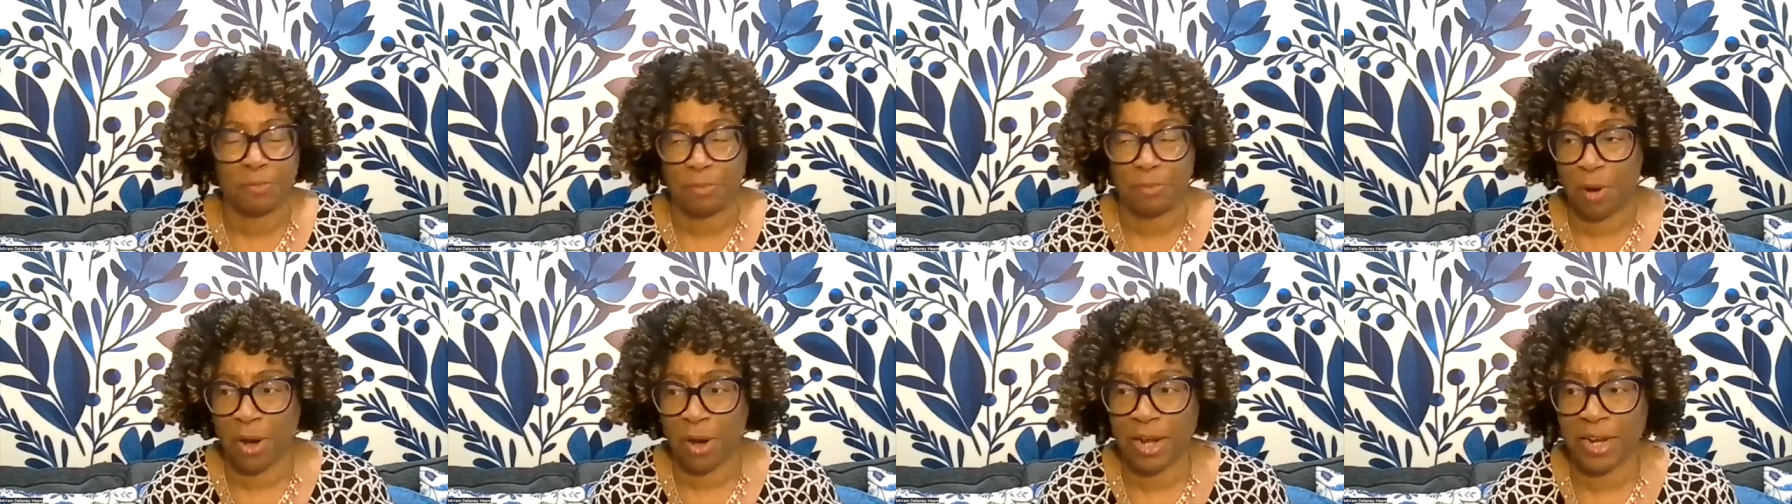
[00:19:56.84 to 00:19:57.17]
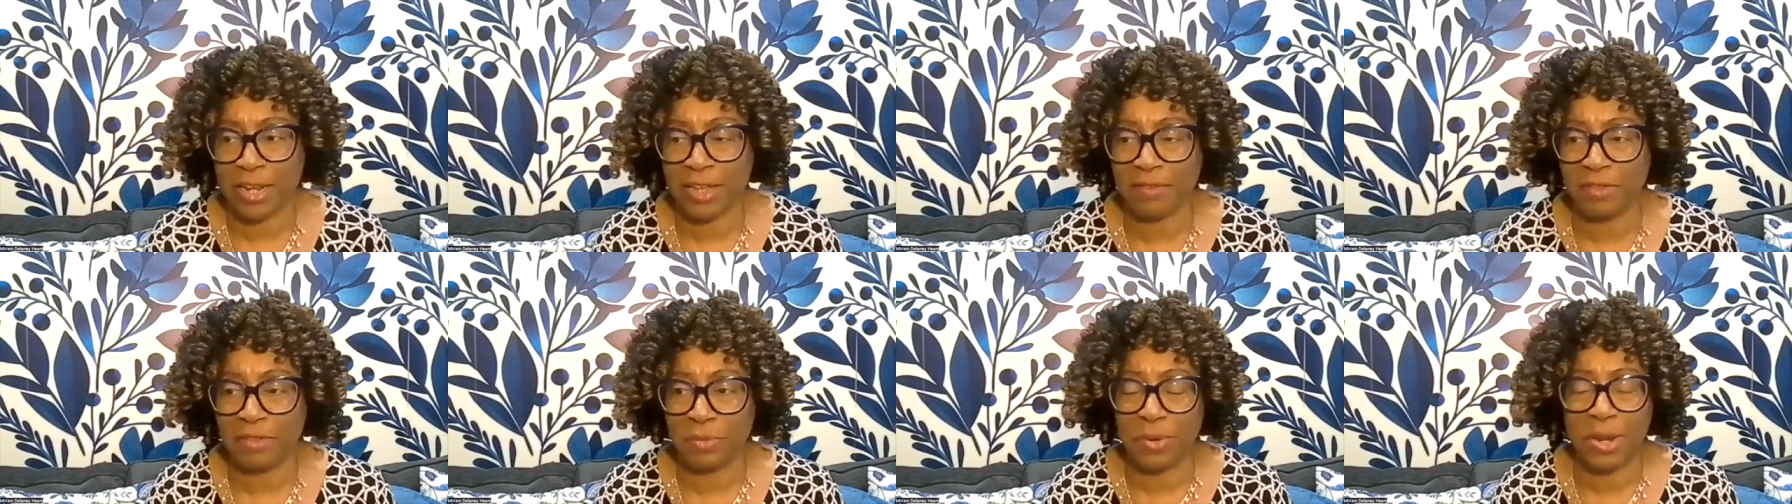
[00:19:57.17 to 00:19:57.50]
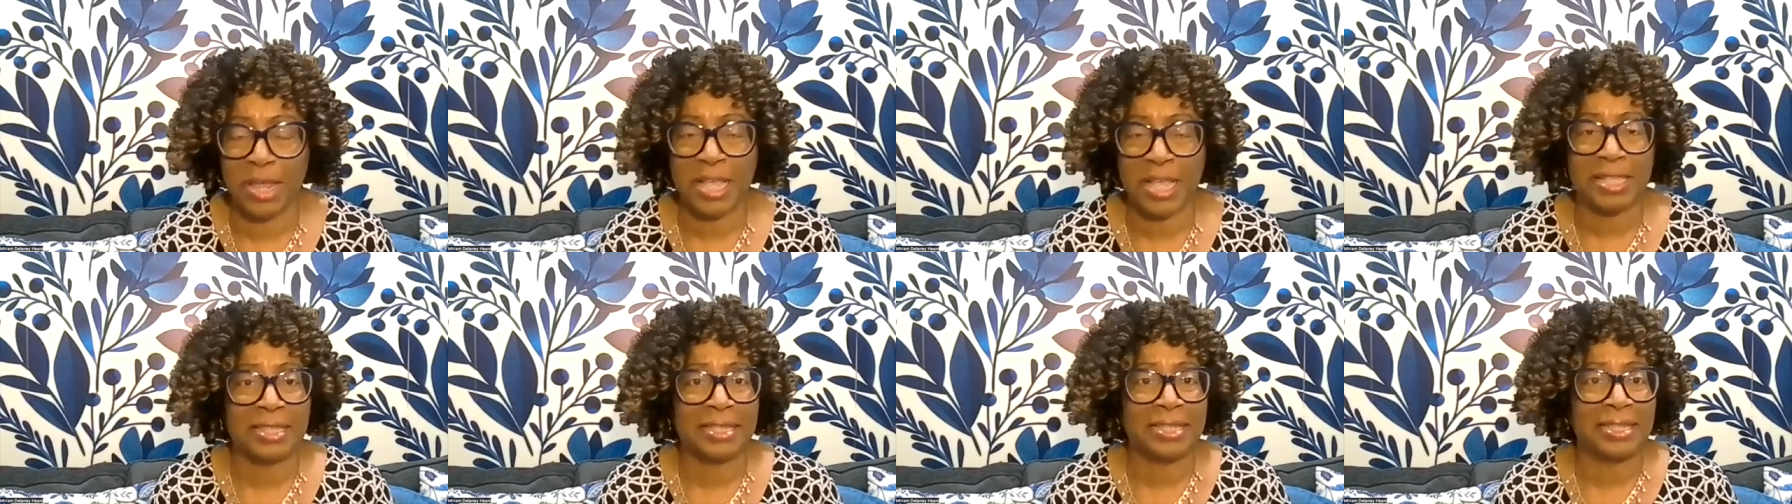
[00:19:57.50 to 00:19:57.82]
the parting of the
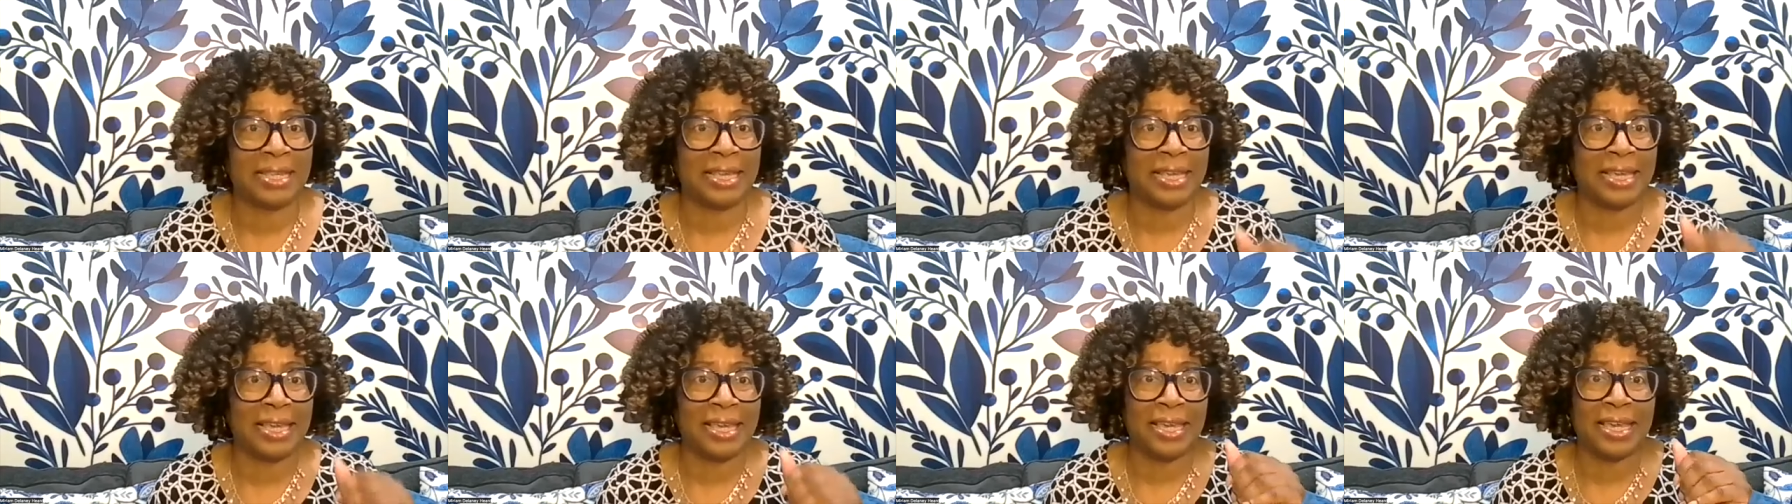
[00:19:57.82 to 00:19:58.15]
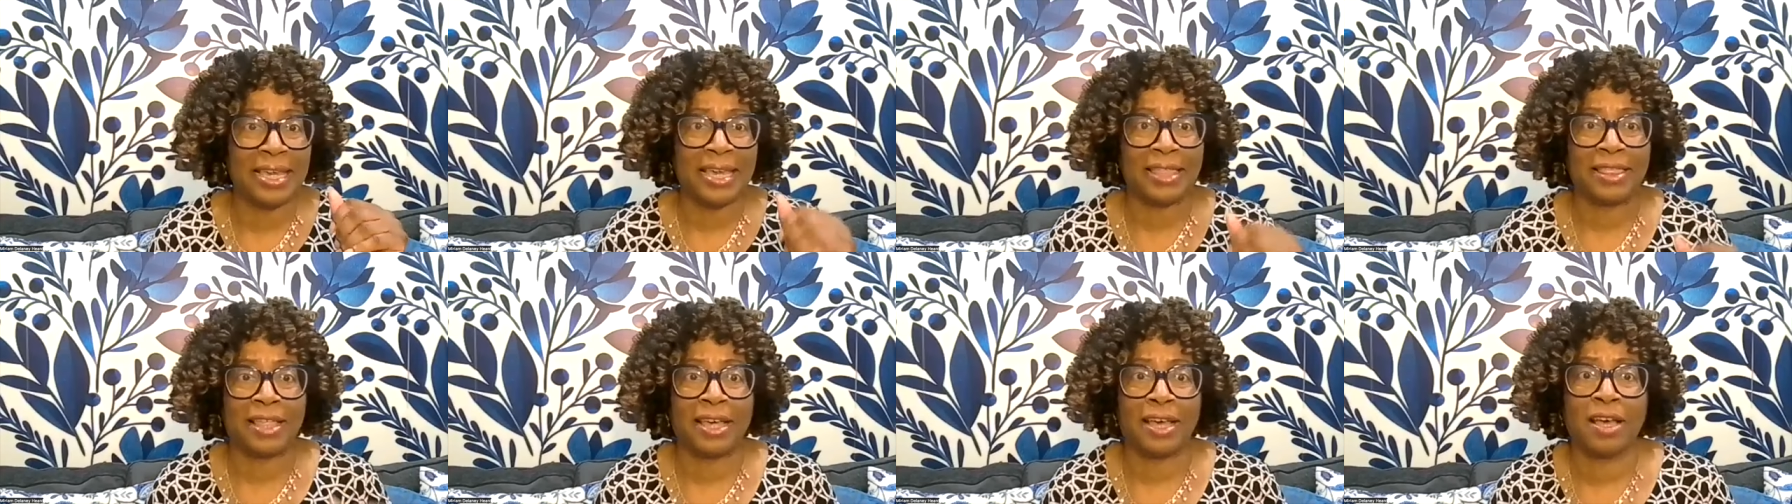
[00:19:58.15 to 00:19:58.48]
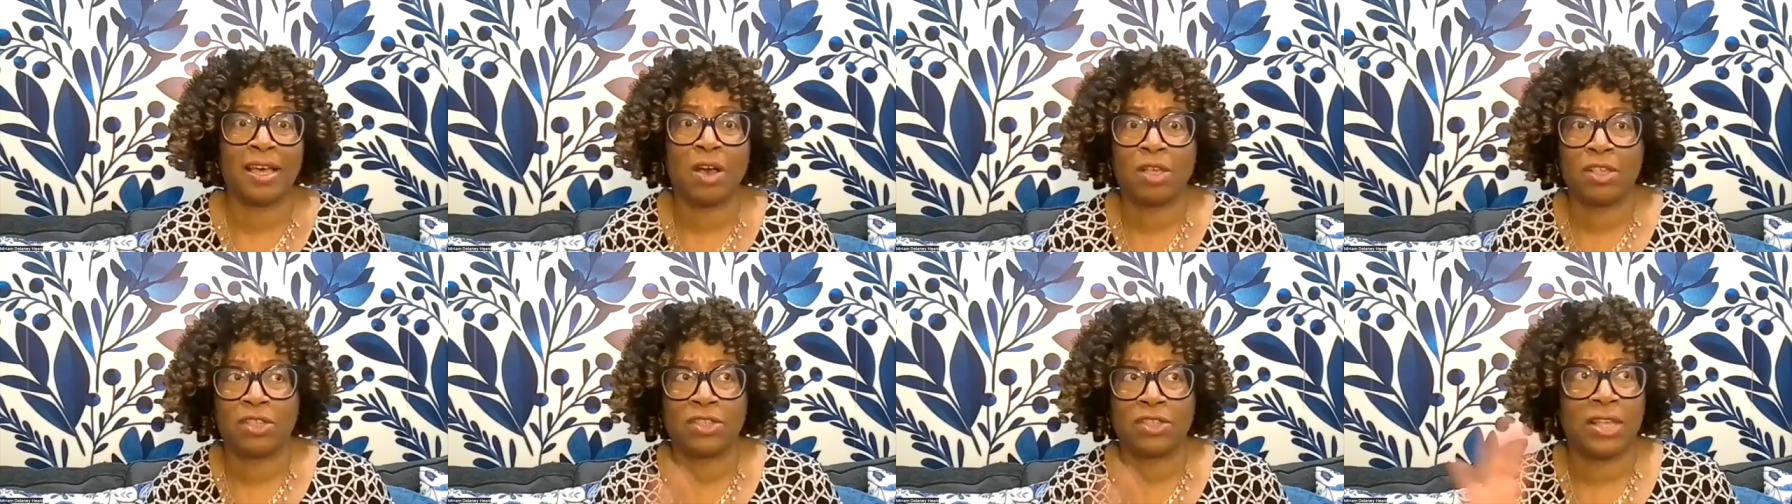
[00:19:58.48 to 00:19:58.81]
Red Sea and the
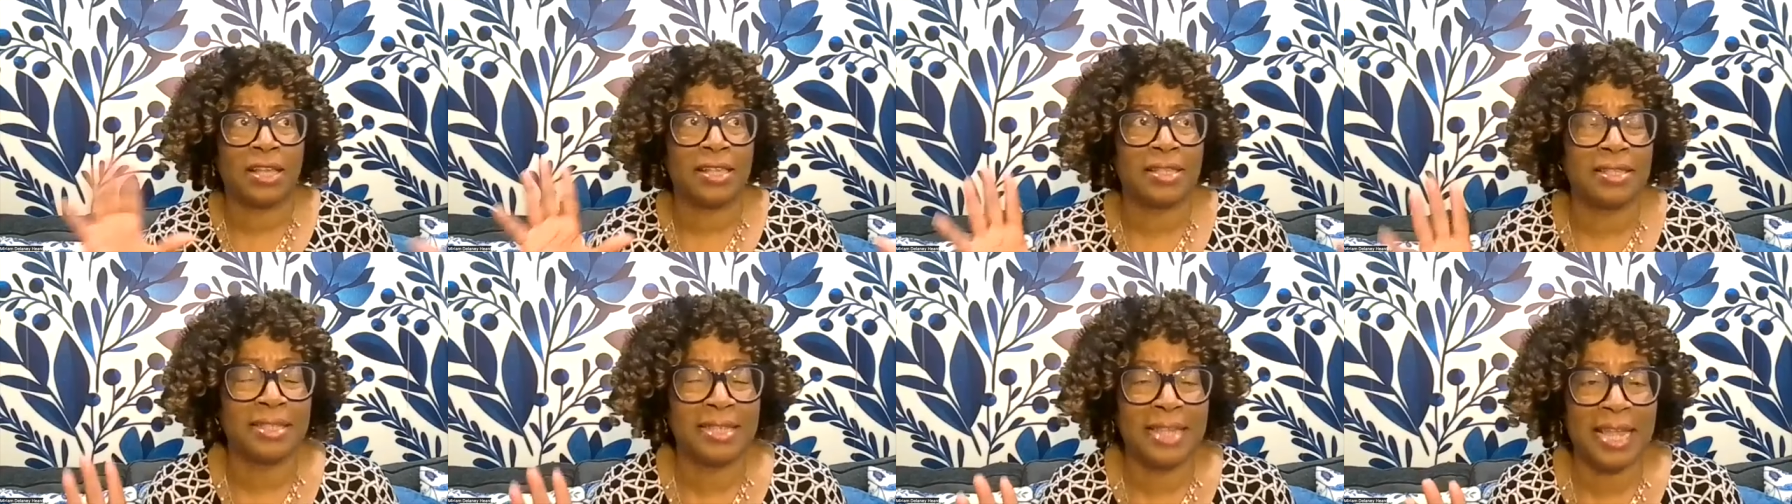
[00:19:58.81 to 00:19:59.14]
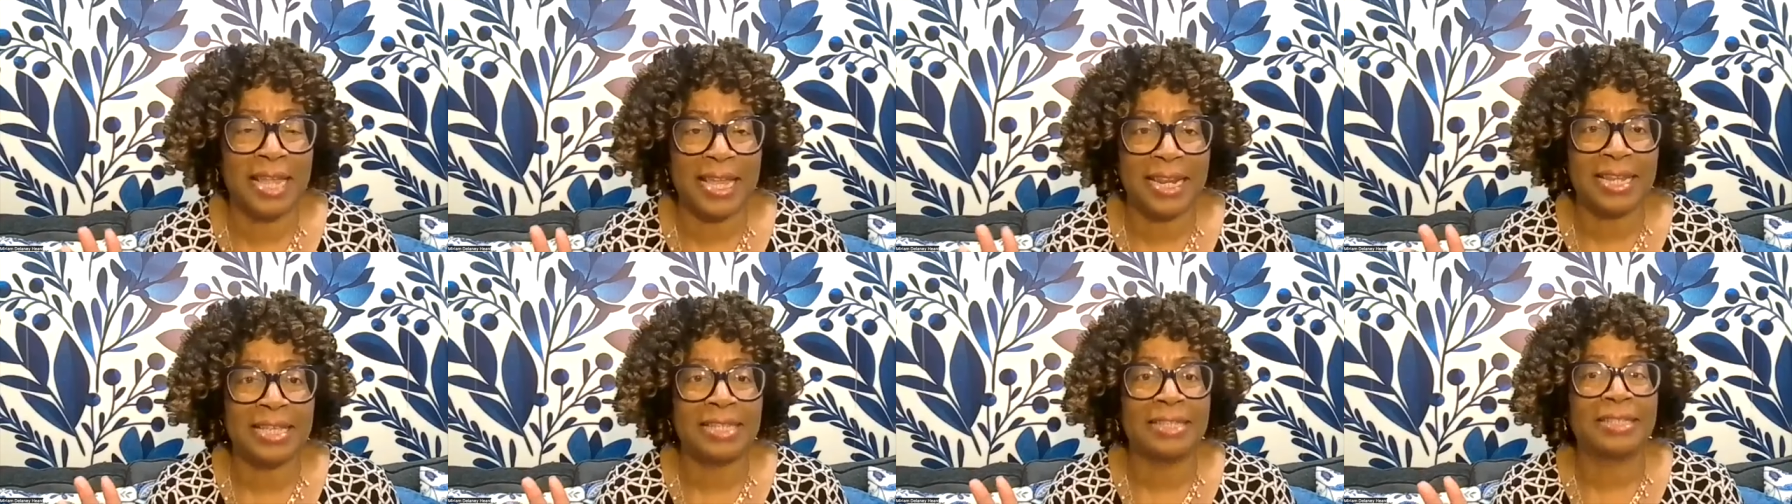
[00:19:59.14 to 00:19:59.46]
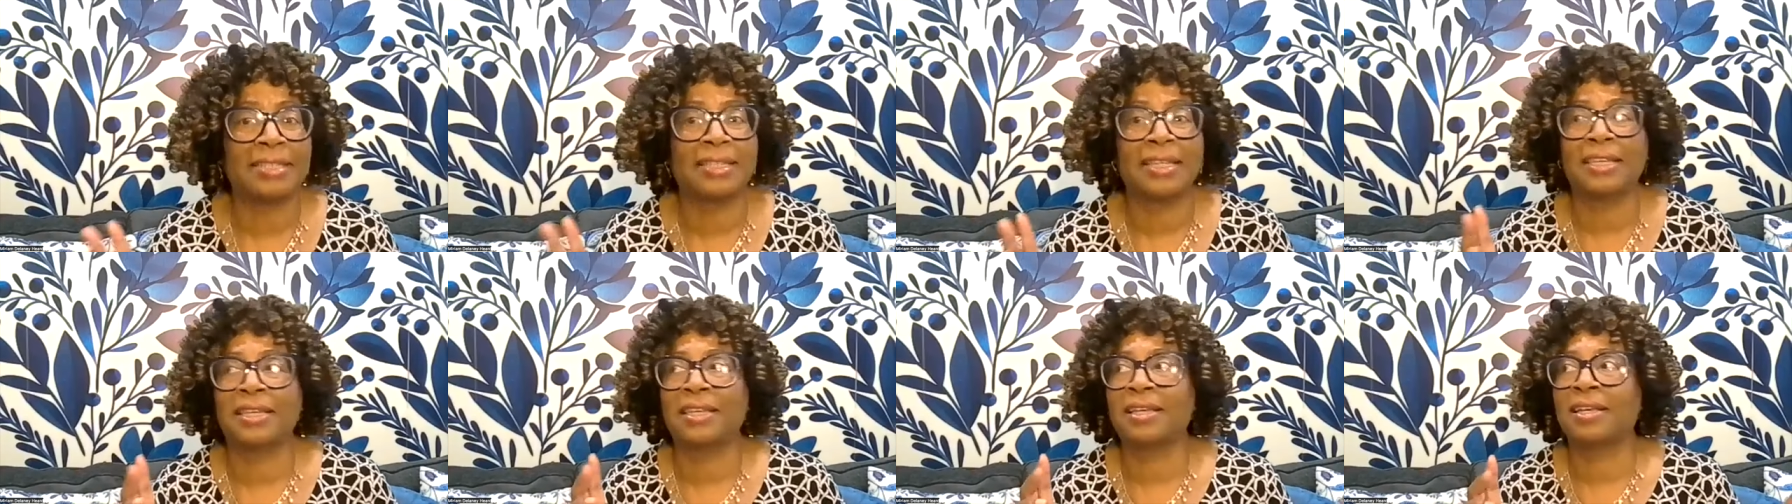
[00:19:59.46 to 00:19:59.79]
sun standing
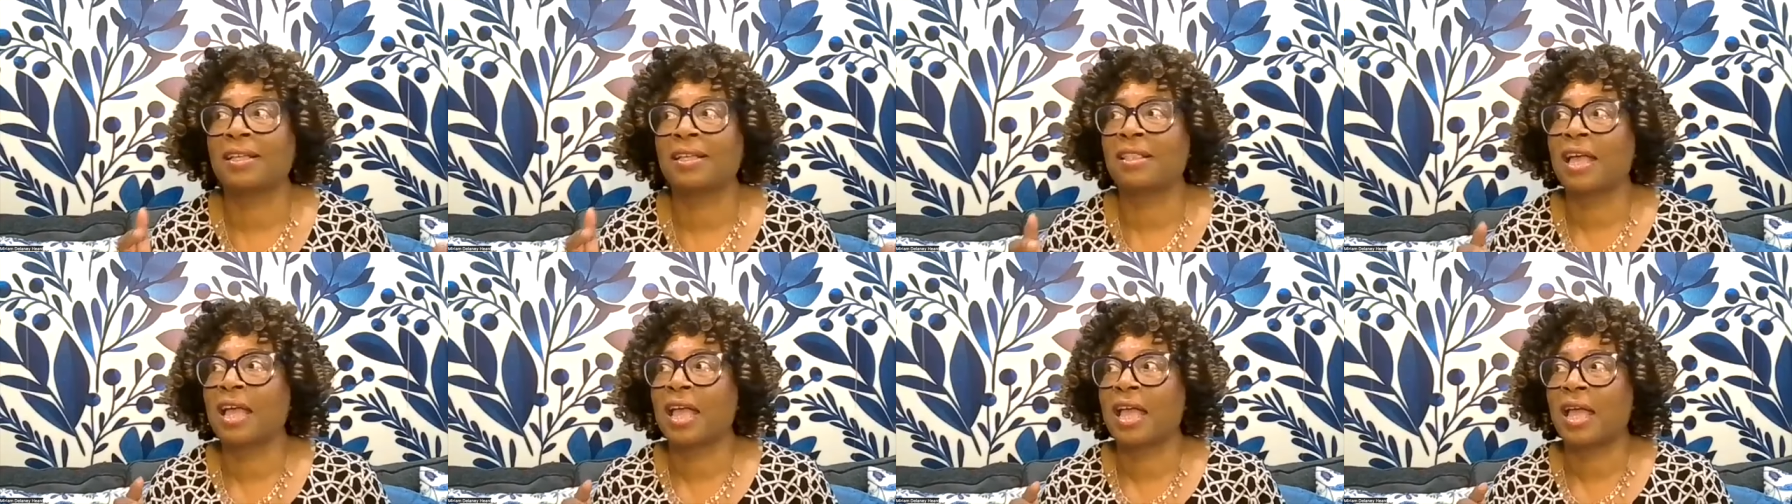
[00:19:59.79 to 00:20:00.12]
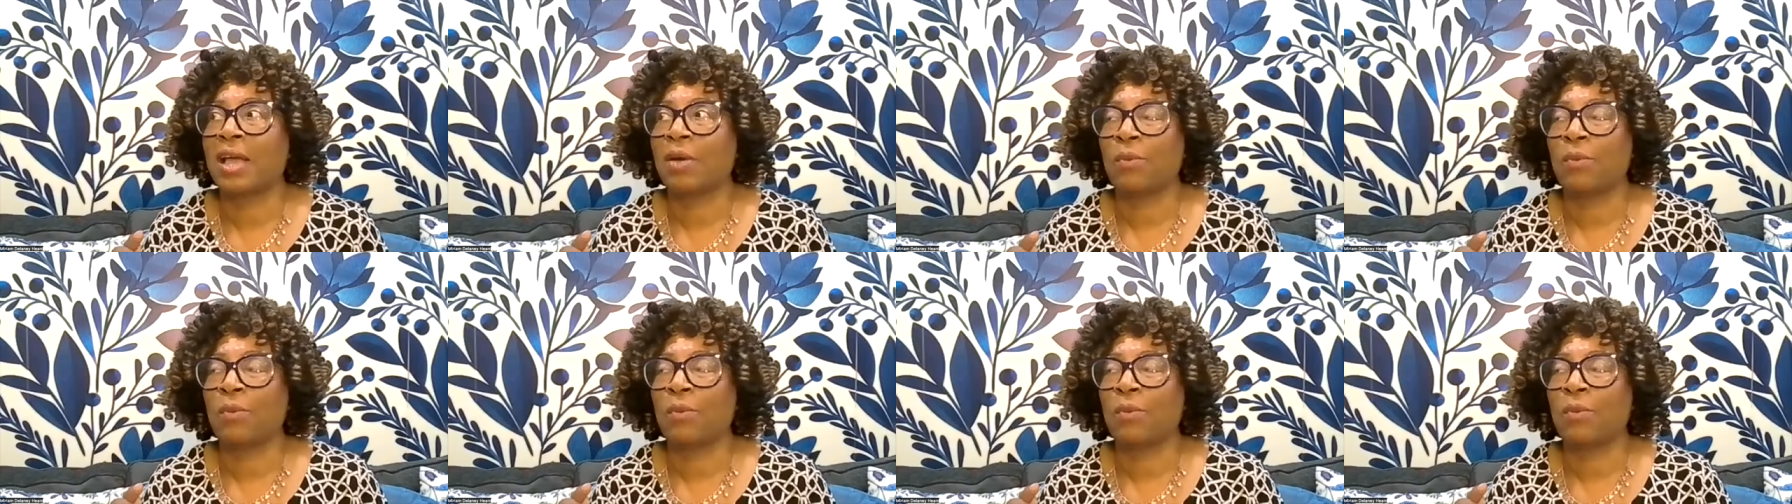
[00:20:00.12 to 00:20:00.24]
still?